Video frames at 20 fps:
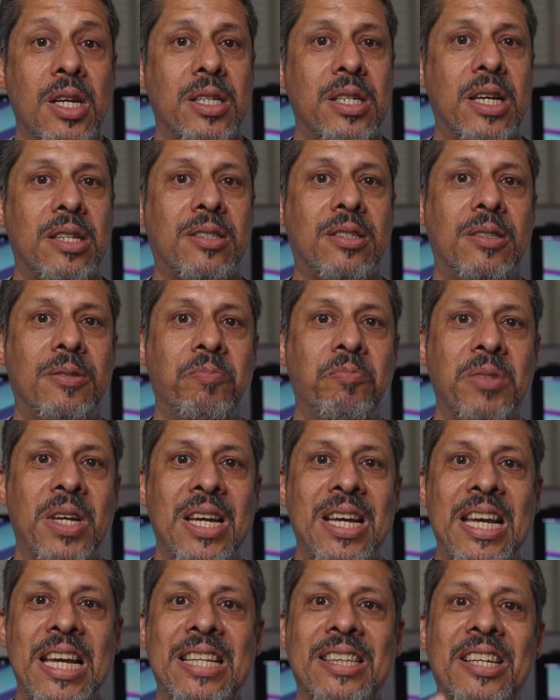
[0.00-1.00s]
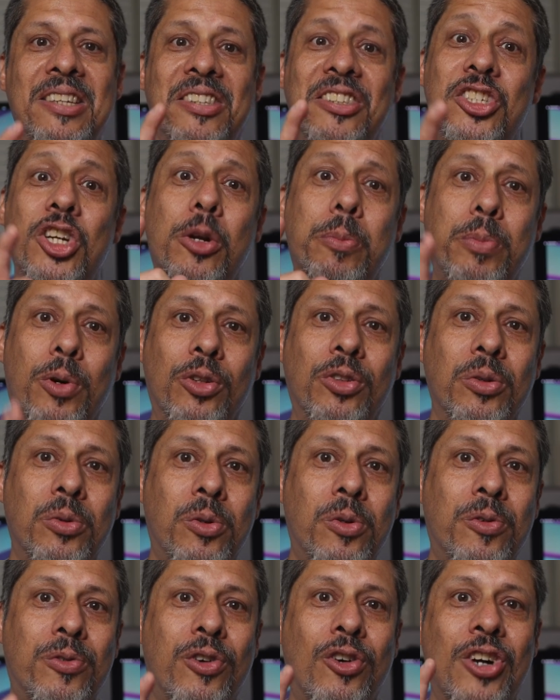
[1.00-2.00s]
Yes, this is not
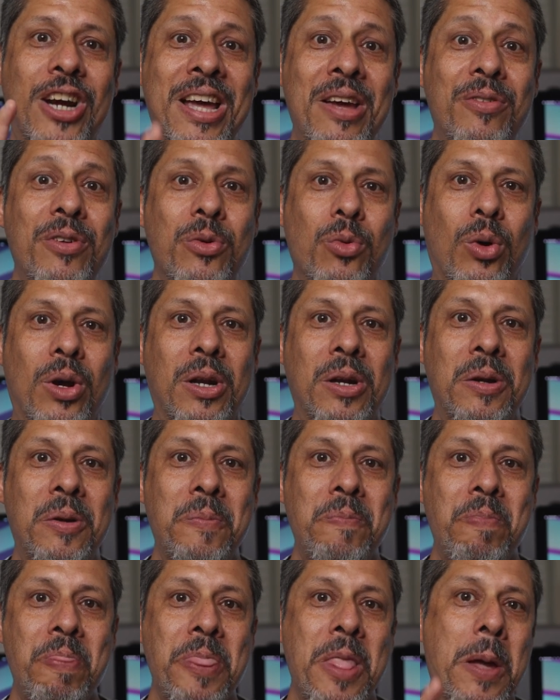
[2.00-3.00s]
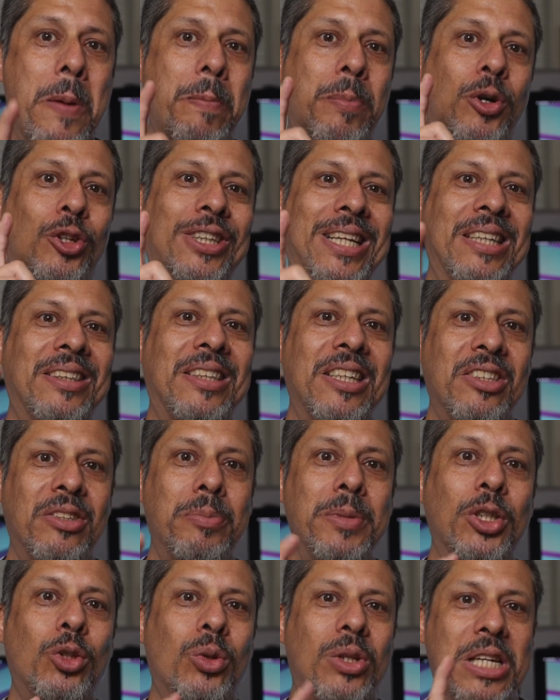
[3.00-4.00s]
possible for everyone, but that
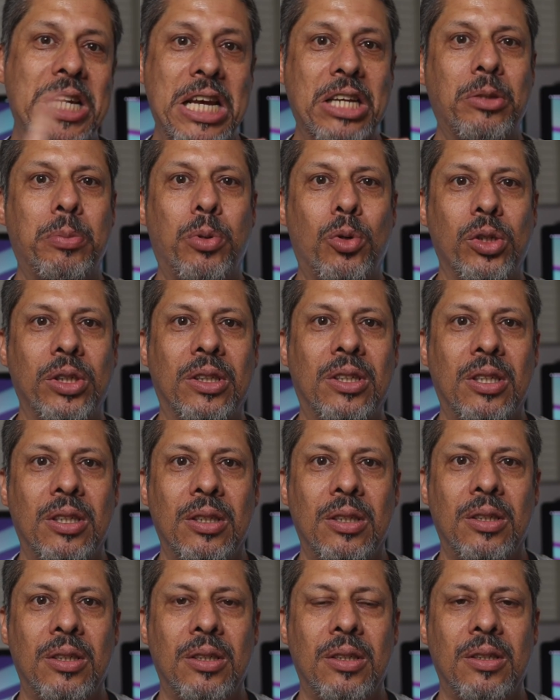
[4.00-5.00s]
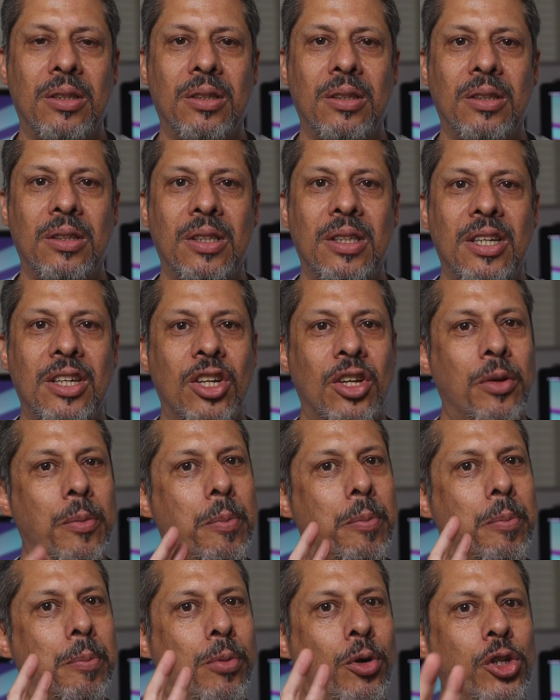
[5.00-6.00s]
takes me to the next point.
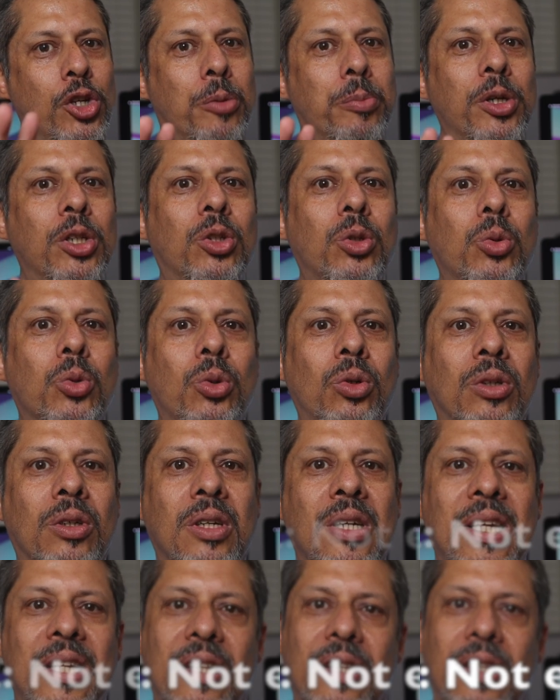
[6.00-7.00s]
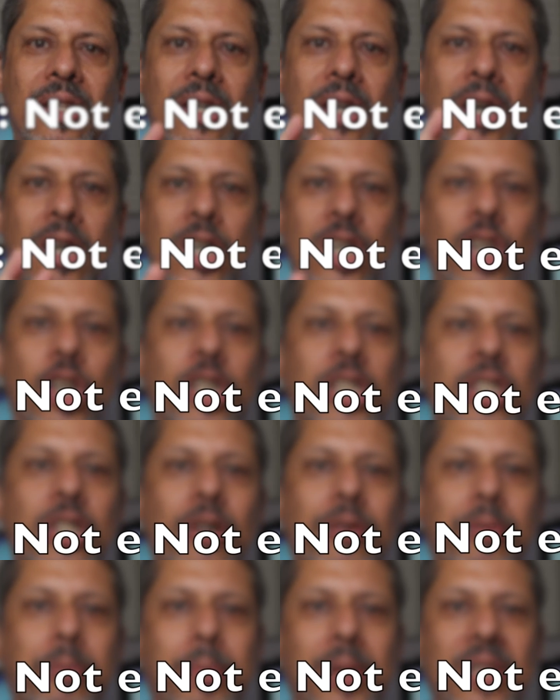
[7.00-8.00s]
Point number two, there are not
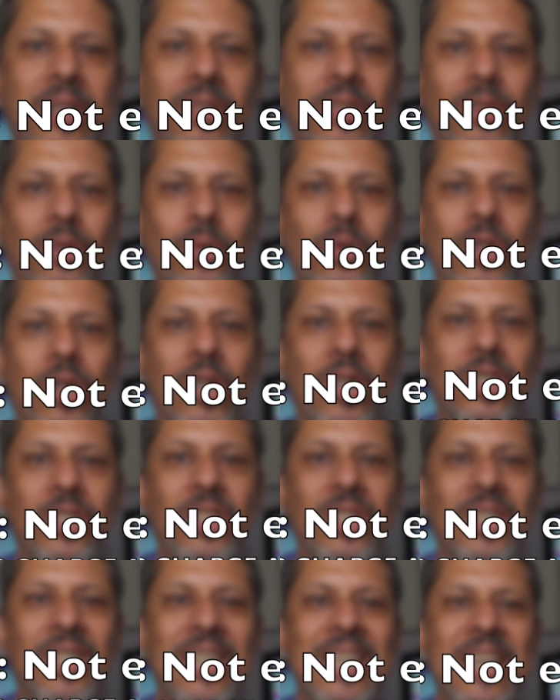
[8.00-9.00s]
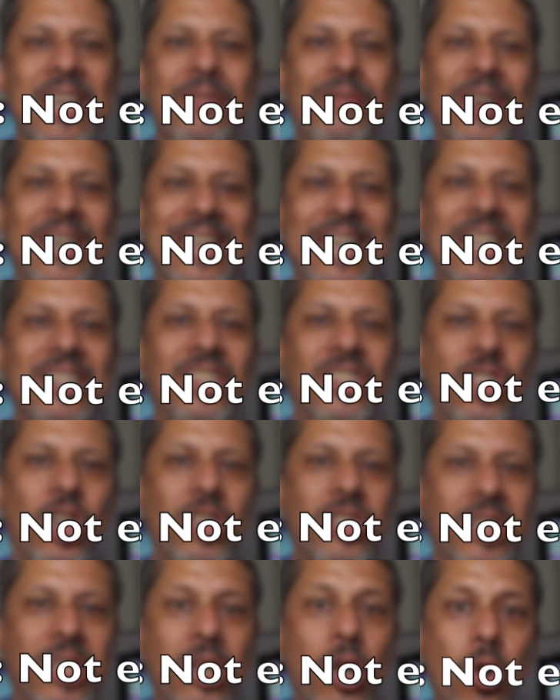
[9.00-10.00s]
enough places to charge if I can't
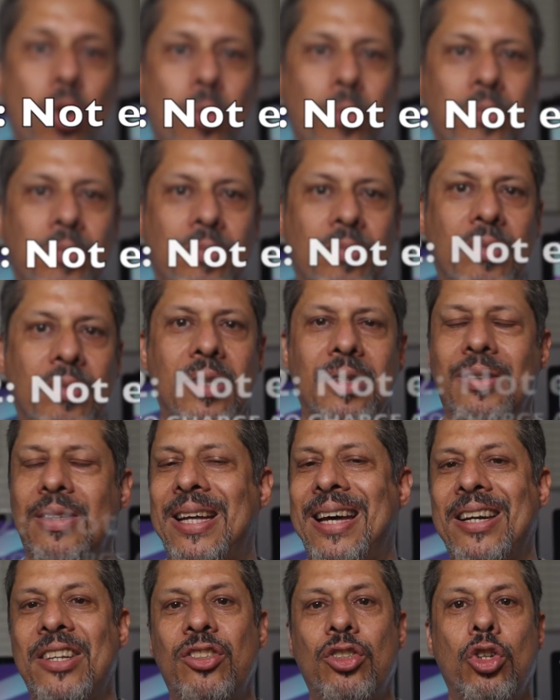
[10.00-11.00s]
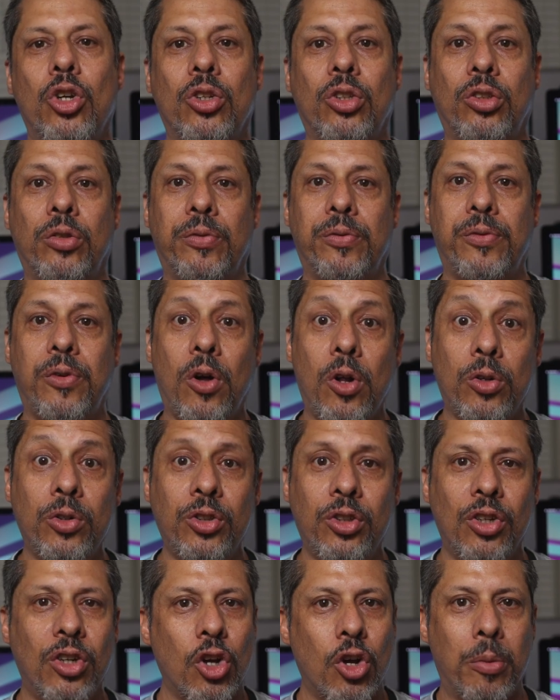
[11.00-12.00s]
charge at home. That is just
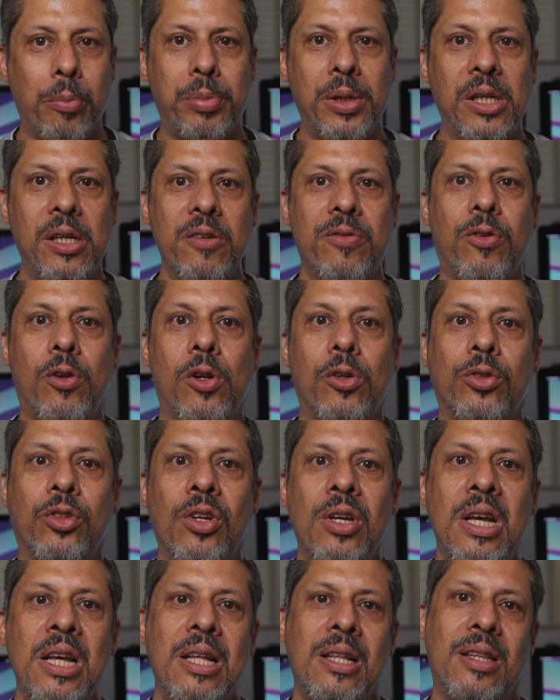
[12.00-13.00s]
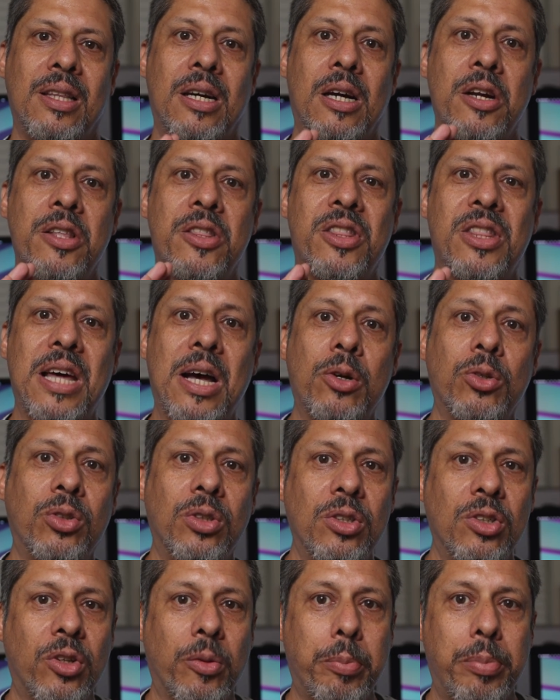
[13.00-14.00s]
false, completely false. There are
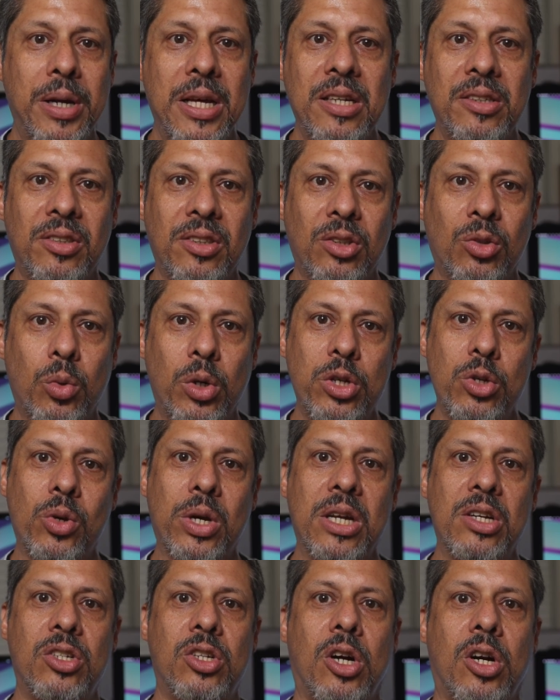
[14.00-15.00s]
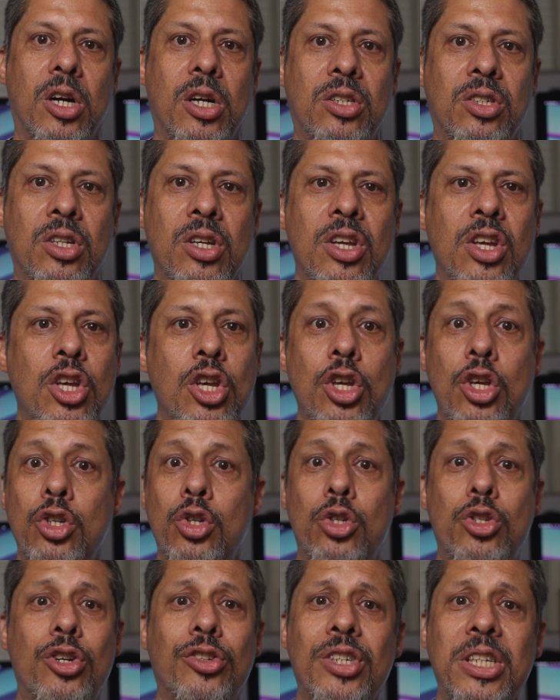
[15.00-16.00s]
thousands of places where you can charge.
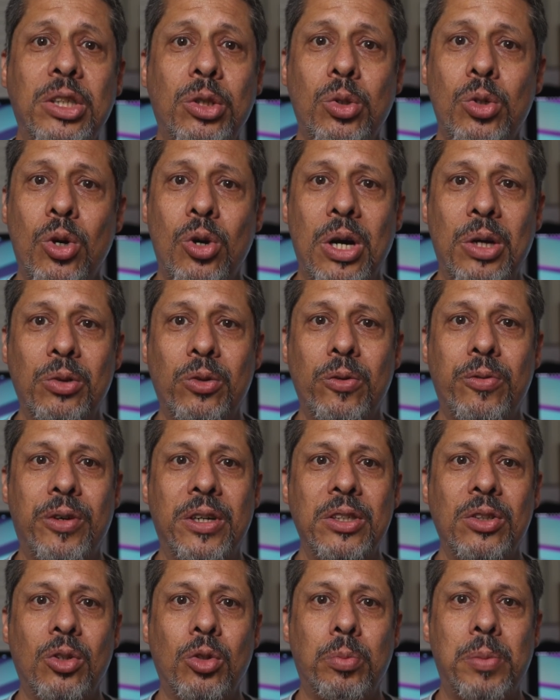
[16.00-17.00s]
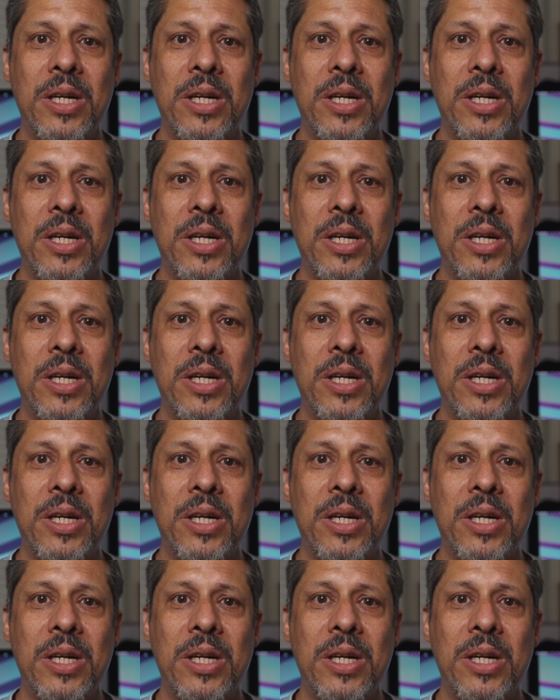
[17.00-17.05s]
You just need to know how to find those